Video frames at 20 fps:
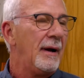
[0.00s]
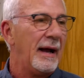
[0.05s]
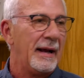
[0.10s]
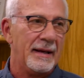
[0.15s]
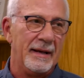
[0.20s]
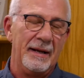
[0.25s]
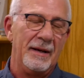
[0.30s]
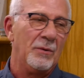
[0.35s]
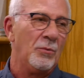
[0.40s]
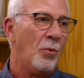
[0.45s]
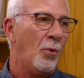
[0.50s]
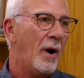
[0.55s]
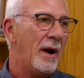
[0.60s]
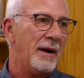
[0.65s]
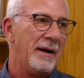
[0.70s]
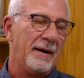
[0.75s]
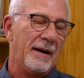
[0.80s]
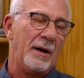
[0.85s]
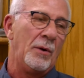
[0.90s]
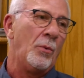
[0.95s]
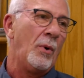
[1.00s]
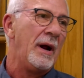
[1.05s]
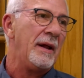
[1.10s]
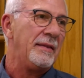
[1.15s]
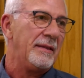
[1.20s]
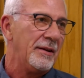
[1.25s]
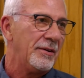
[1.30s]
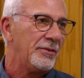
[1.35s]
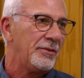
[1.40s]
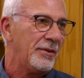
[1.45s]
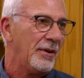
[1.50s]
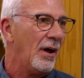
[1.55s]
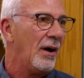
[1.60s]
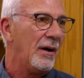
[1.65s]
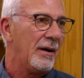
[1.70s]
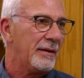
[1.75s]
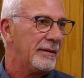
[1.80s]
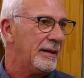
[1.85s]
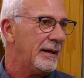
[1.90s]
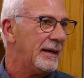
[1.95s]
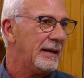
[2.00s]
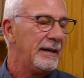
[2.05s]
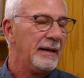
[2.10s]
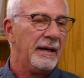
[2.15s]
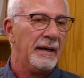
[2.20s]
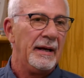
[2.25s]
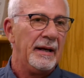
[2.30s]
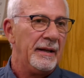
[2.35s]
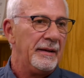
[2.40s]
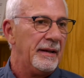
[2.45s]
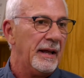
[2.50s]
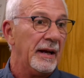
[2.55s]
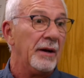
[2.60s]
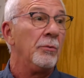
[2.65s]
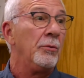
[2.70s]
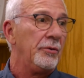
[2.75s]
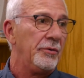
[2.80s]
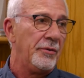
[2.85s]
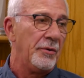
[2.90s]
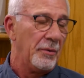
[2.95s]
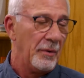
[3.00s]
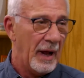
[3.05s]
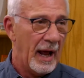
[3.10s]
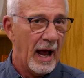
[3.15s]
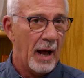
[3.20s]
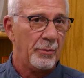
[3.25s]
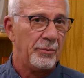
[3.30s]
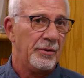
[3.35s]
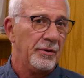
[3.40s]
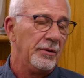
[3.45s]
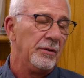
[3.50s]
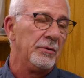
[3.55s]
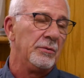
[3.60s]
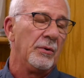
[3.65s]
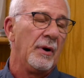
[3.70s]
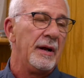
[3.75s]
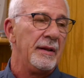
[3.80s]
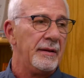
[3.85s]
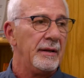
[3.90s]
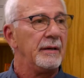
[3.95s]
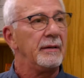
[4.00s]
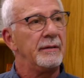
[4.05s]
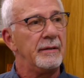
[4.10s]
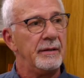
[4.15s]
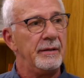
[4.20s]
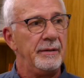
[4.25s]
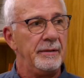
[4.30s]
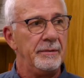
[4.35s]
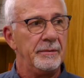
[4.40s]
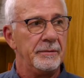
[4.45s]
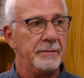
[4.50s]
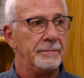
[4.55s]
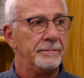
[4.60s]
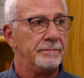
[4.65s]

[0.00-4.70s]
again, why did I wait this long? That, that it was the absolute right thing to do.